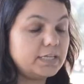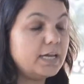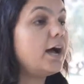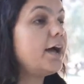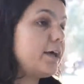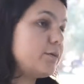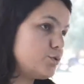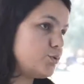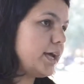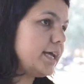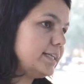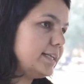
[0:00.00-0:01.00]
I have
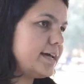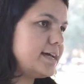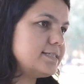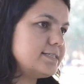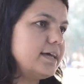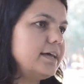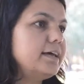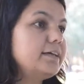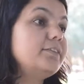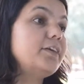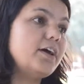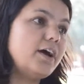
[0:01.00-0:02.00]
joined Les,
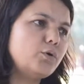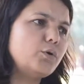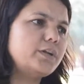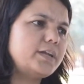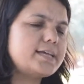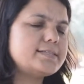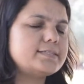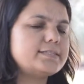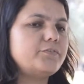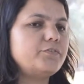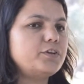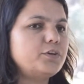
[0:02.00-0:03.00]
and they are organizing
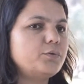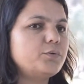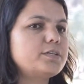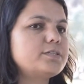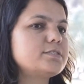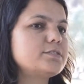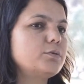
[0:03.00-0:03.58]
different units,